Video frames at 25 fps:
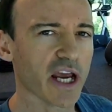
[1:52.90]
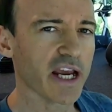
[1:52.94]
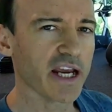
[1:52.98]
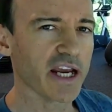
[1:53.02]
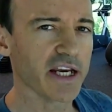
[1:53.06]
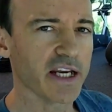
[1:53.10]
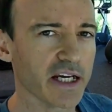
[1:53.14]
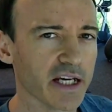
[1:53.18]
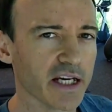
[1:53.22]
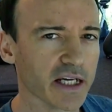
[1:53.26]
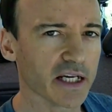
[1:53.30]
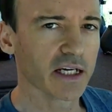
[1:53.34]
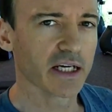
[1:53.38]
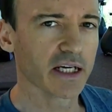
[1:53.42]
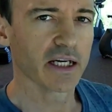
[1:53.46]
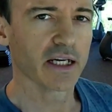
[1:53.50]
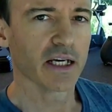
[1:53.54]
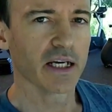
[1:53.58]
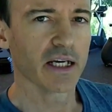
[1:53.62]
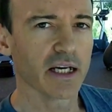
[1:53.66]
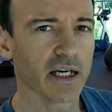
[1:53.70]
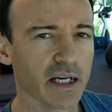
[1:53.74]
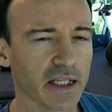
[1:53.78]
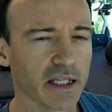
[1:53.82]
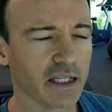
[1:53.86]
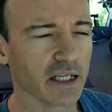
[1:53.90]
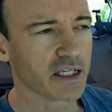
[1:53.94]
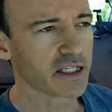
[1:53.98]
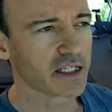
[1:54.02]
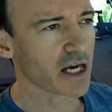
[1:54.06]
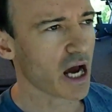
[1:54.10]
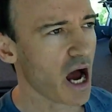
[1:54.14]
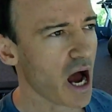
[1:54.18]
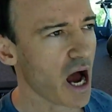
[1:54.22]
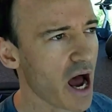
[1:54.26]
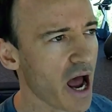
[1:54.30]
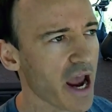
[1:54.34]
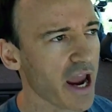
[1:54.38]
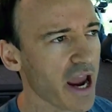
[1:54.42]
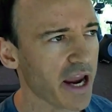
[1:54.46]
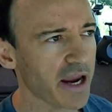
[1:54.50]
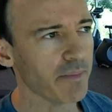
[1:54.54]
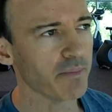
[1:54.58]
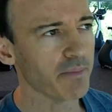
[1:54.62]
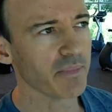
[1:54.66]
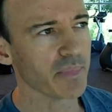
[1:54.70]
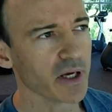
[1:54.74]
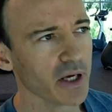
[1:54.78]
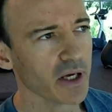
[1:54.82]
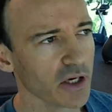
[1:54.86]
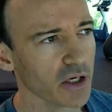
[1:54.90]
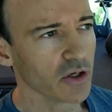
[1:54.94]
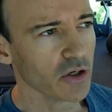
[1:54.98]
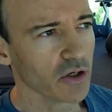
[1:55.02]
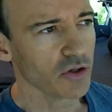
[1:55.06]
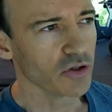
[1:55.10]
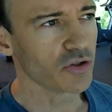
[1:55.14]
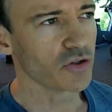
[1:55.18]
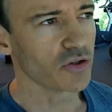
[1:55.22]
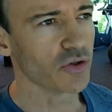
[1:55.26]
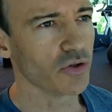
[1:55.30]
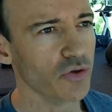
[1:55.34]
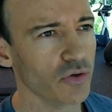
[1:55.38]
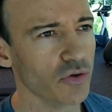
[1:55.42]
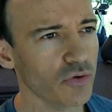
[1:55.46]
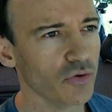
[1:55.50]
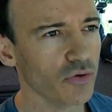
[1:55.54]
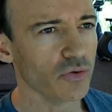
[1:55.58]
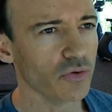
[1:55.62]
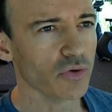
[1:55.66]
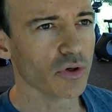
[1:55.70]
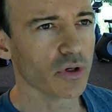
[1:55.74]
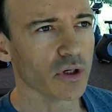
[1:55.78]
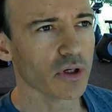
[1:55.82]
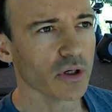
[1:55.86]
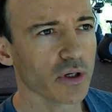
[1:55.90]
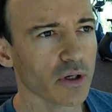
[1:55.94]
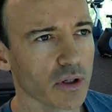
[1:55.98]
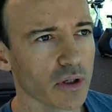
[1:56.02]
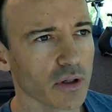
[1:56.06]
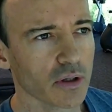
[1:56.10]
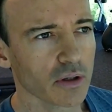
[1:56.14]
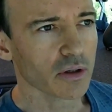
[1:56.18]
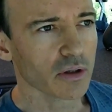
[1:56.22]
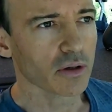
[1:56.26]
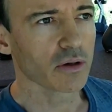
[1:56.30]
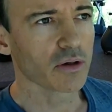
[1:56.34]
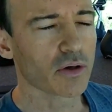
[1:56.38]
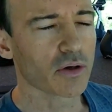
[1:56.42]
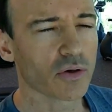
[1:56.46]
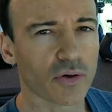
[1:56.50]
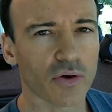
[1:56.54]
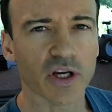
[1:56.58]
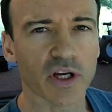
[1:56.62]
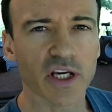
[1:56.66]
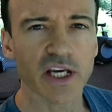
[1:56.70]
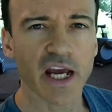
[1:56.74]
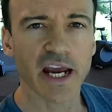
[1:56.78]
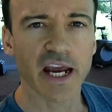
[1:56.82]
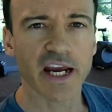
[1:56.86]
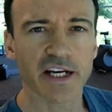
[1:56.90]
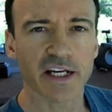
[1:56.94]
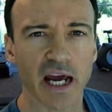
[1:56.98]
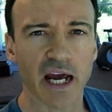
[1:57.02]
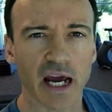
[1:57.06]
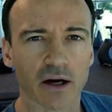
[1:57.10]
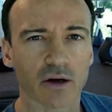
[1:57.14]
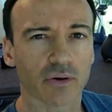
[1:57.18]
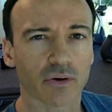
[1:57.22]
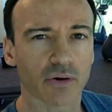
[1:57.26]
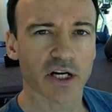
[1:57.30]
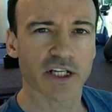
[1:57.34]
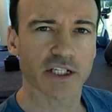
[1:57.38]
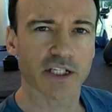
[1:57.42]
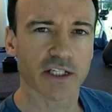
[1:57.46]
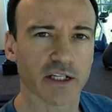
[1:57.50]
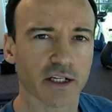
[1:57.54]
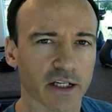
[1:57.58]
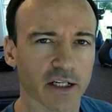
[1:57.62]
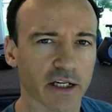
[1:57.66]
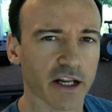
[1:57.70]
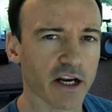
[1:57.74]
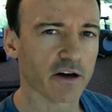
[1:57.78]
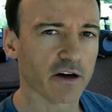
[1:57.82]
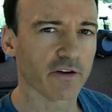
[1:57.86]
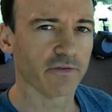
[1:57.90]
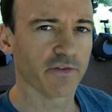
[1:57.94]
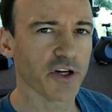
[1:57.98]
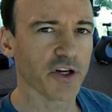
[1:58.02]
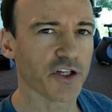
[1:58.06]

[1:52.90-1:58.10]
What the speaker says: take the time to create a crystal clear